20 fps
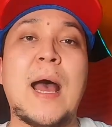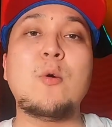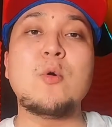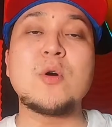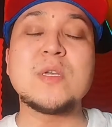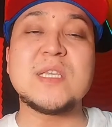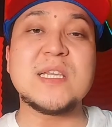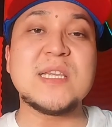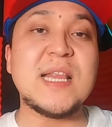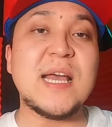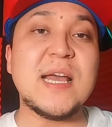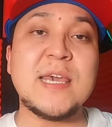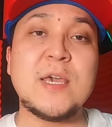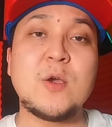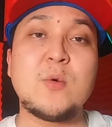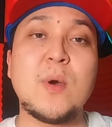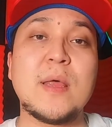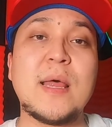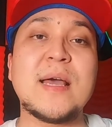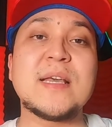I was the
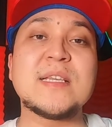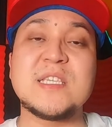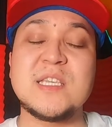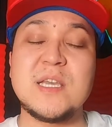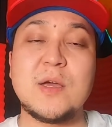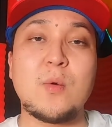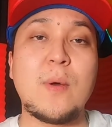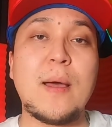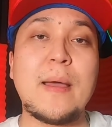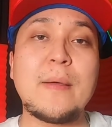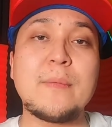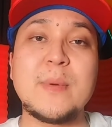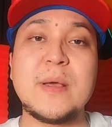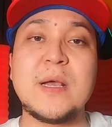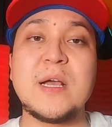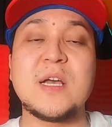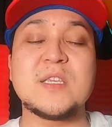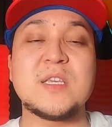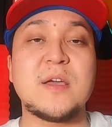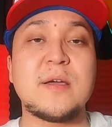lucky one. I survived
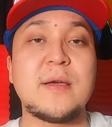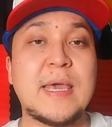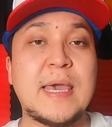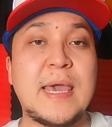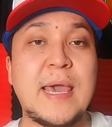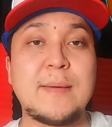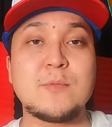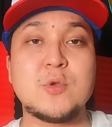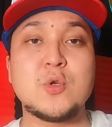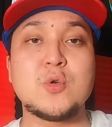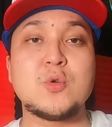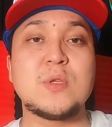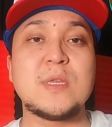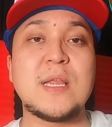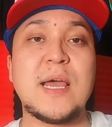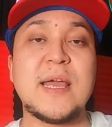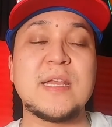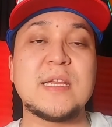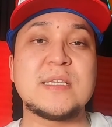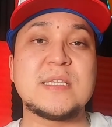because I came to
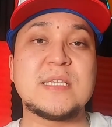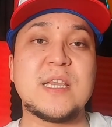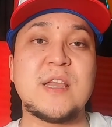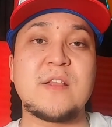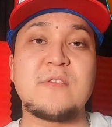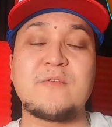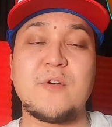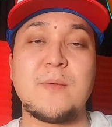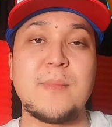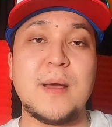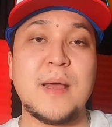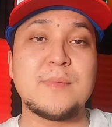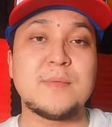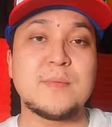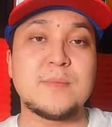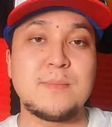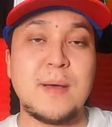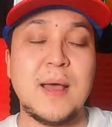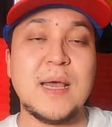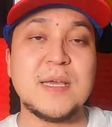United States for my
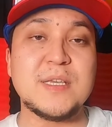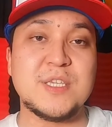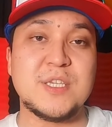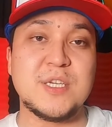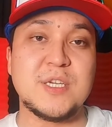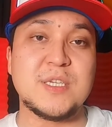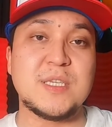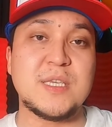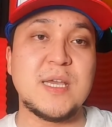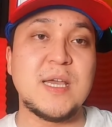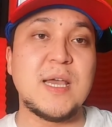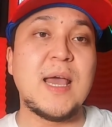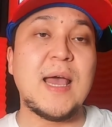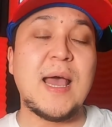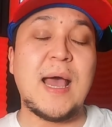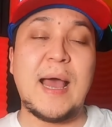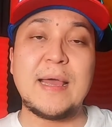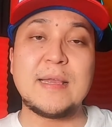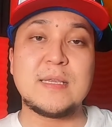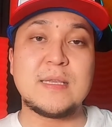master's.
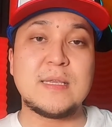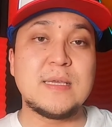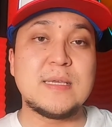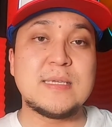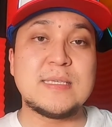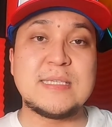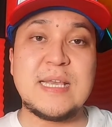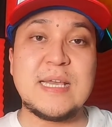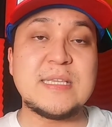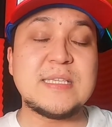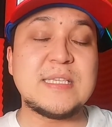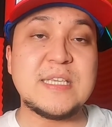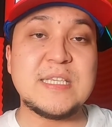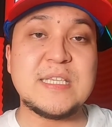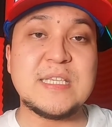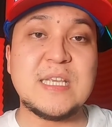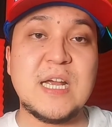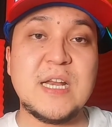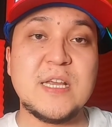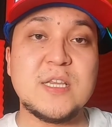Then they
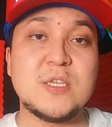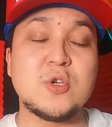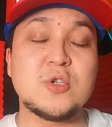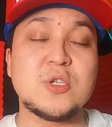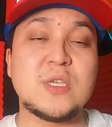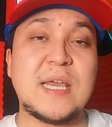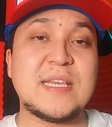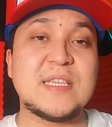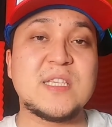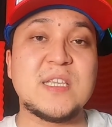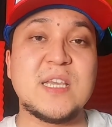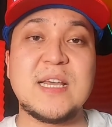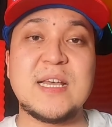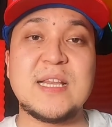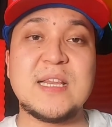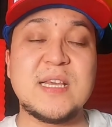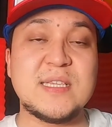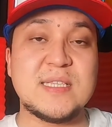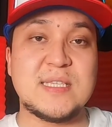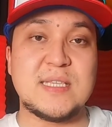started those ethnic
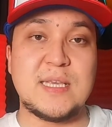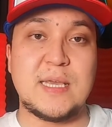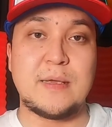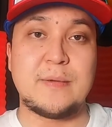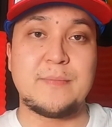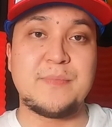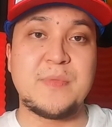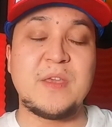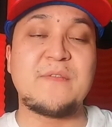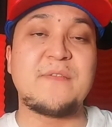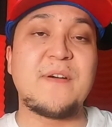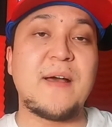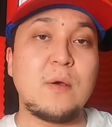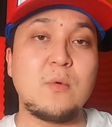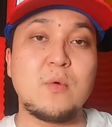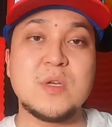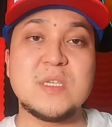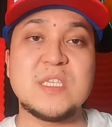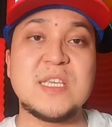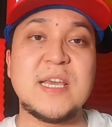cleansing. If I
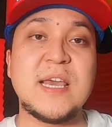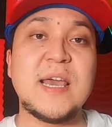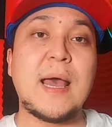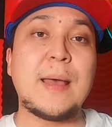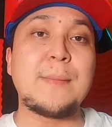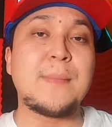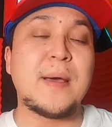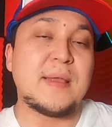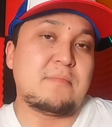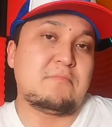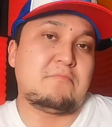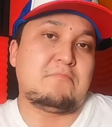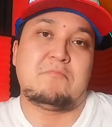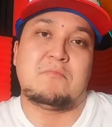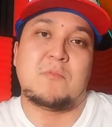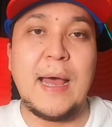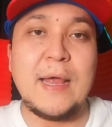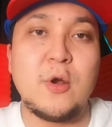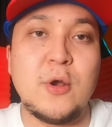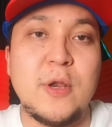was there,
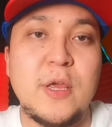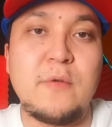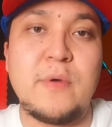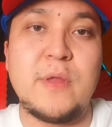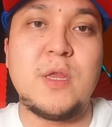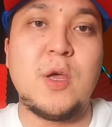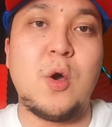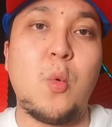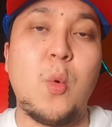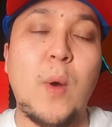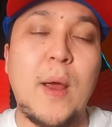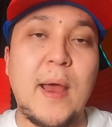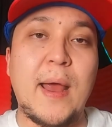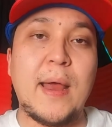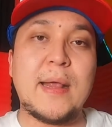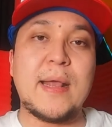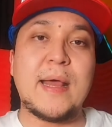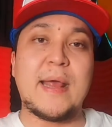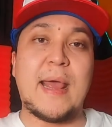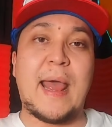I don't even know where
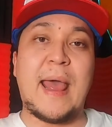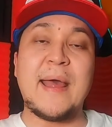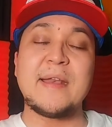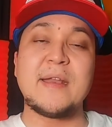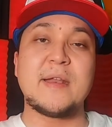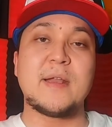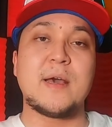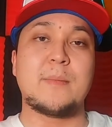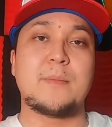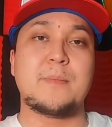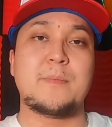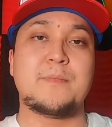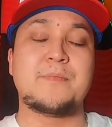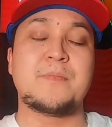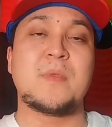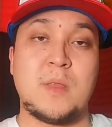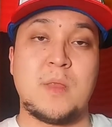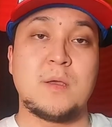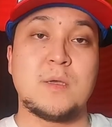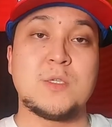I gonna end it up.
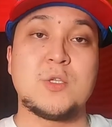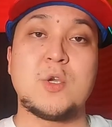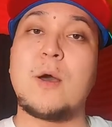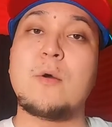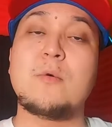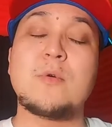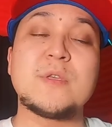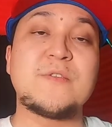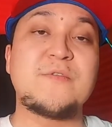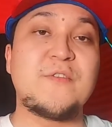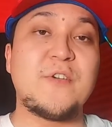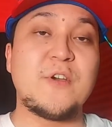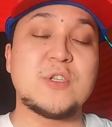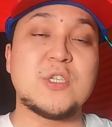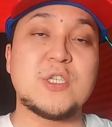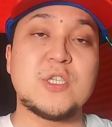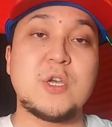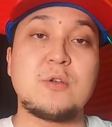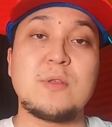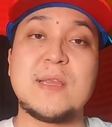So I feel
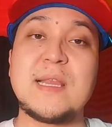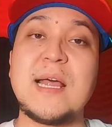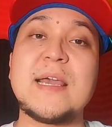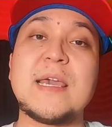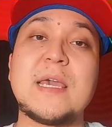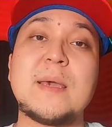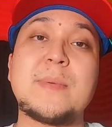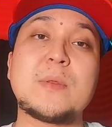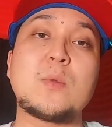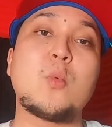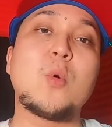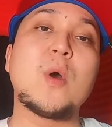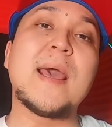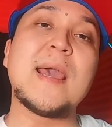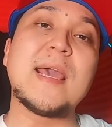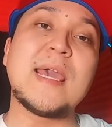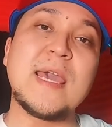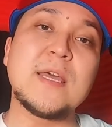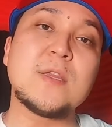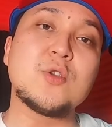so lucky, but what
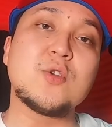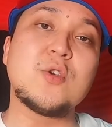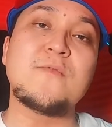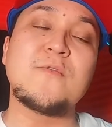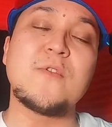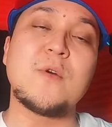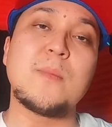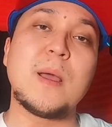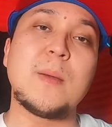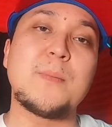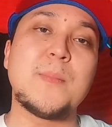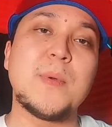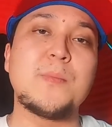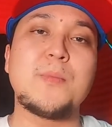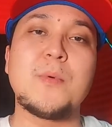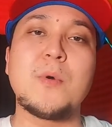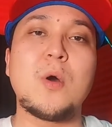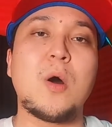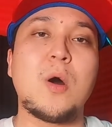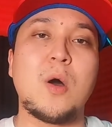I can do for my
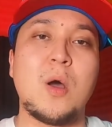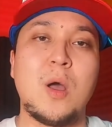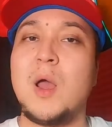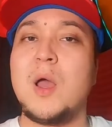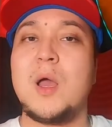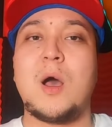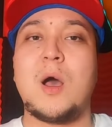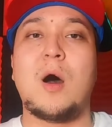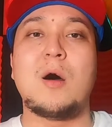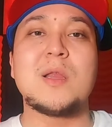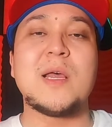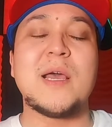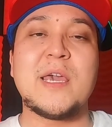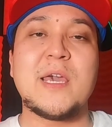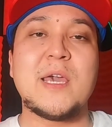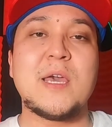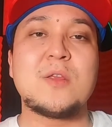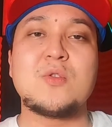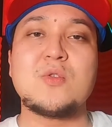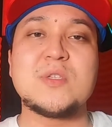people, all I
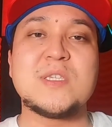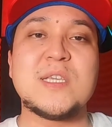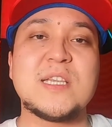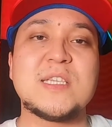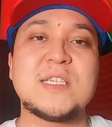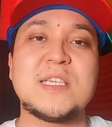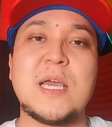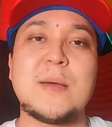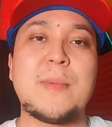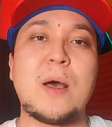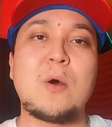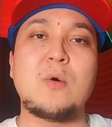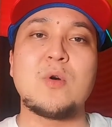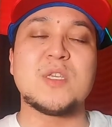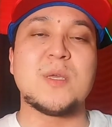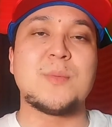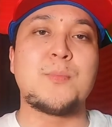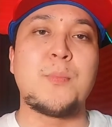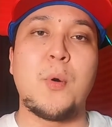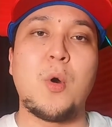can do that time, I
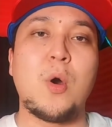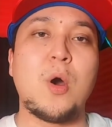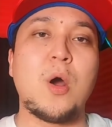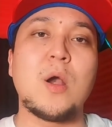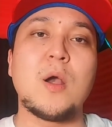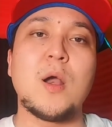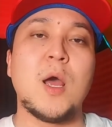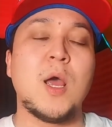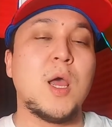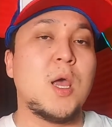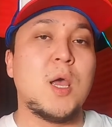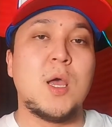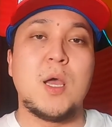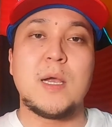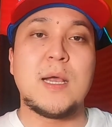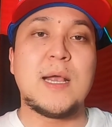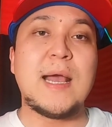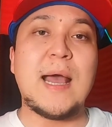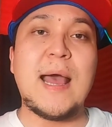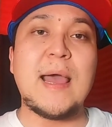was a poor
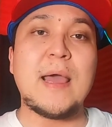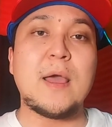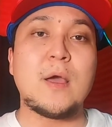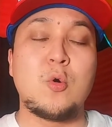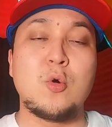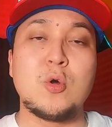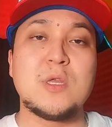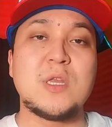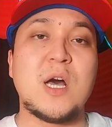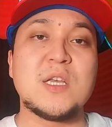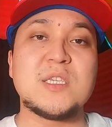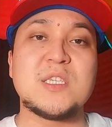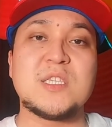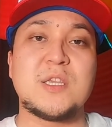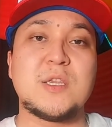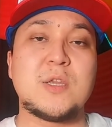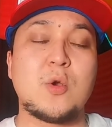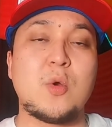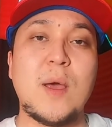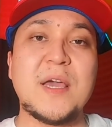guy who lost the
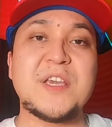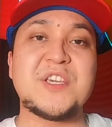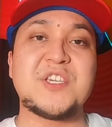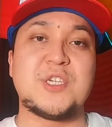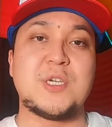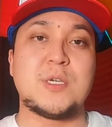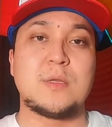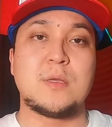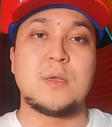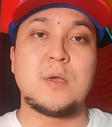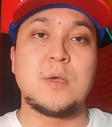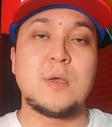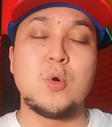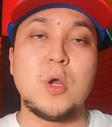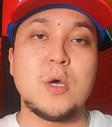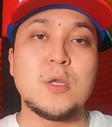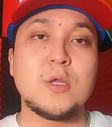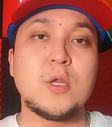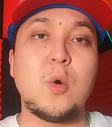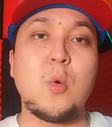direction, who
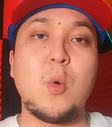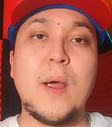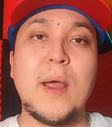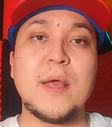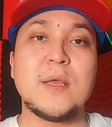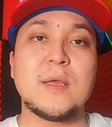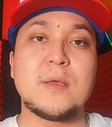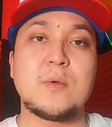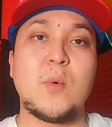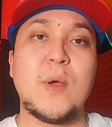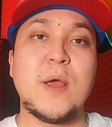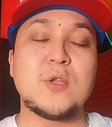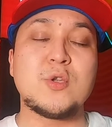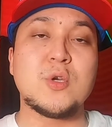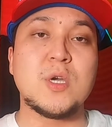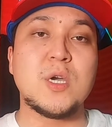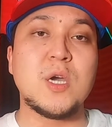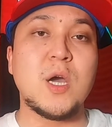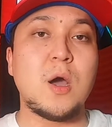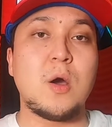don't know where
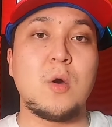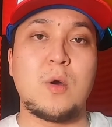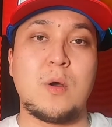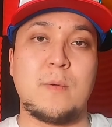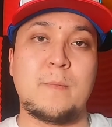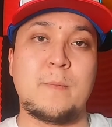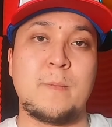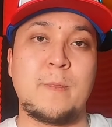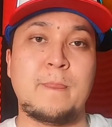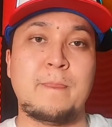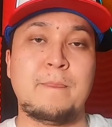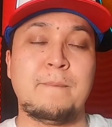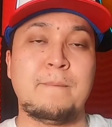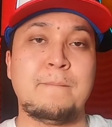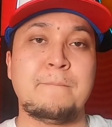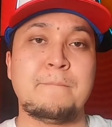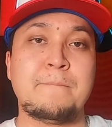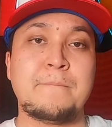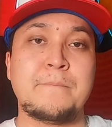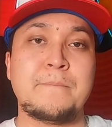to go,
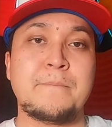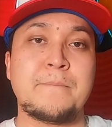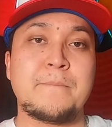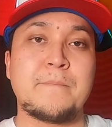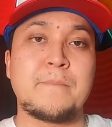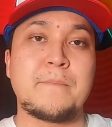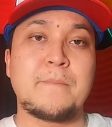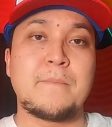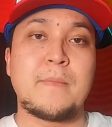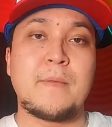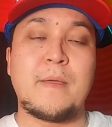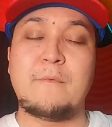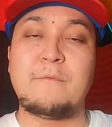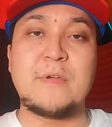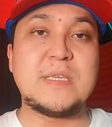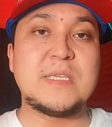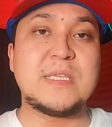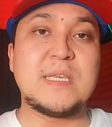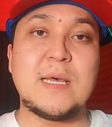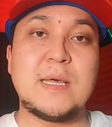
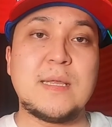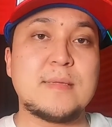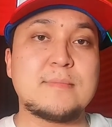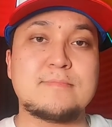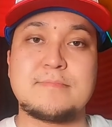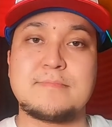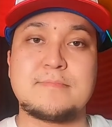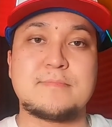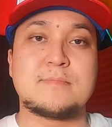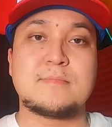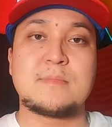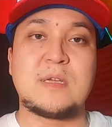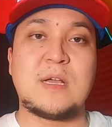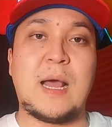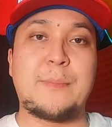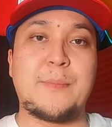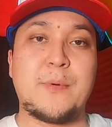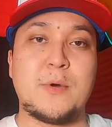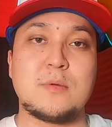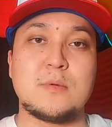with a
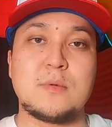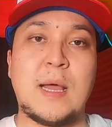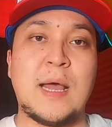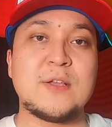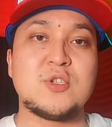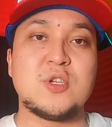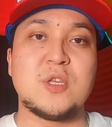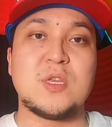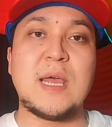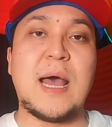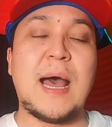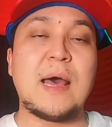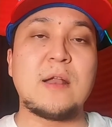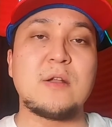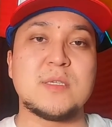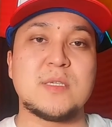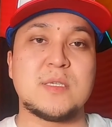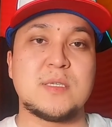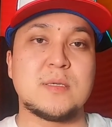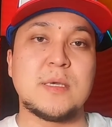couple
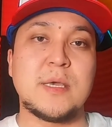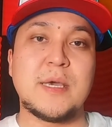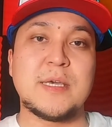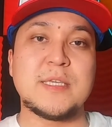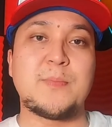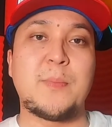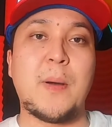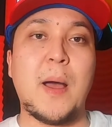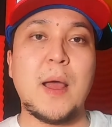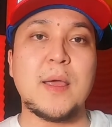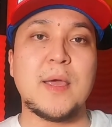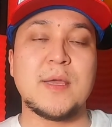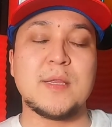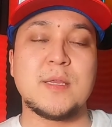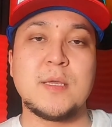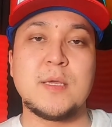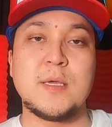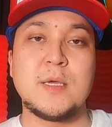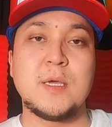$100 in his pocket.